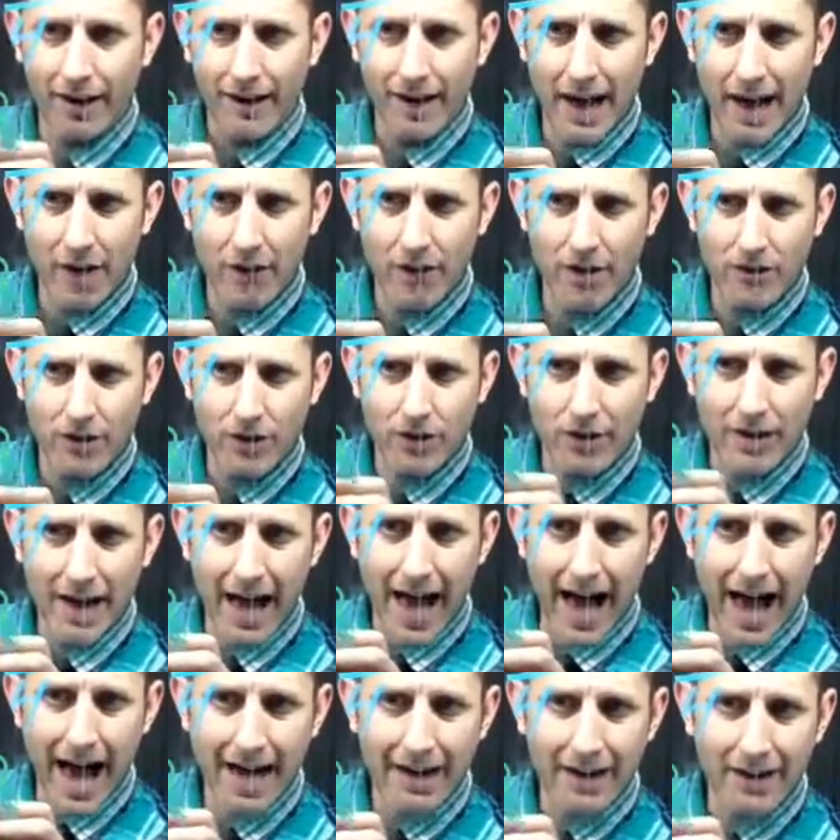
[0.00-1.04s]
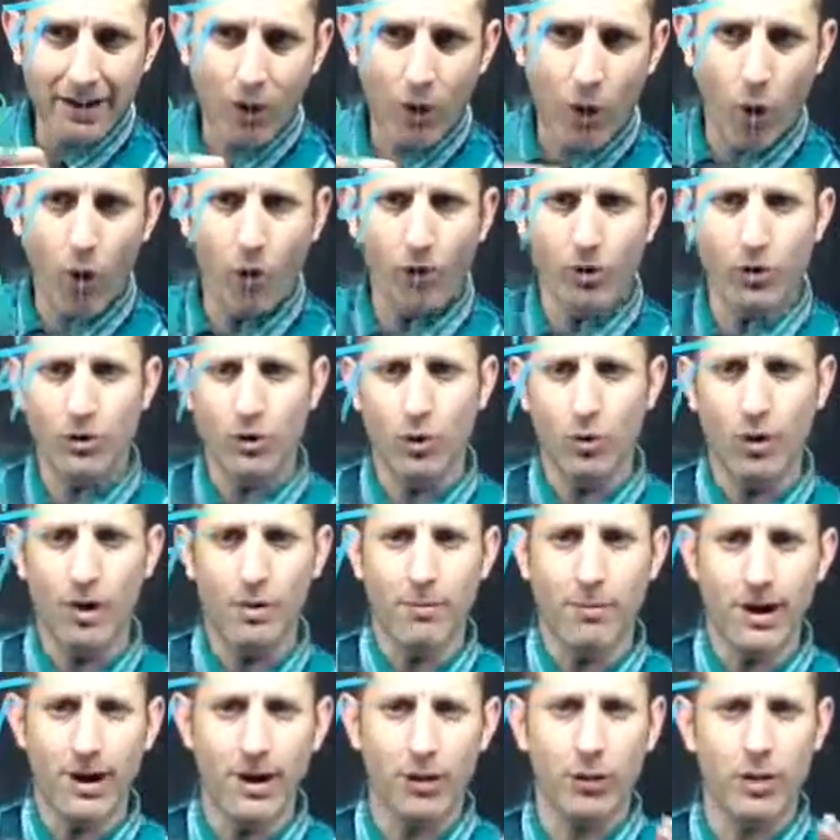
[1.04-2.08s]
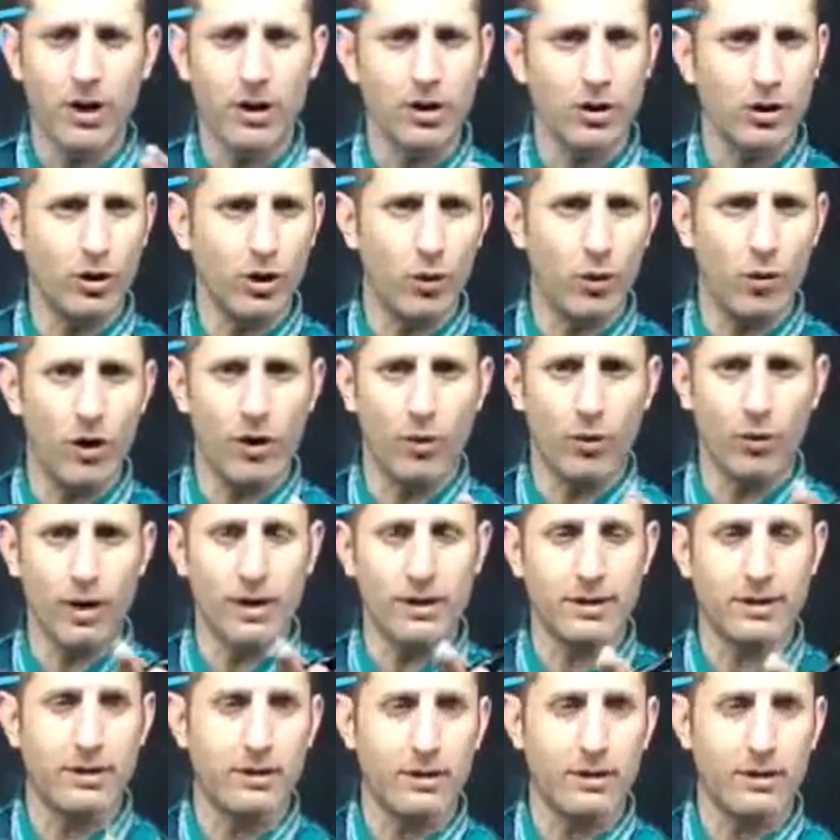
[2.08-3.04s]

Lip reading: now I've just added 1/4 to what my original one was.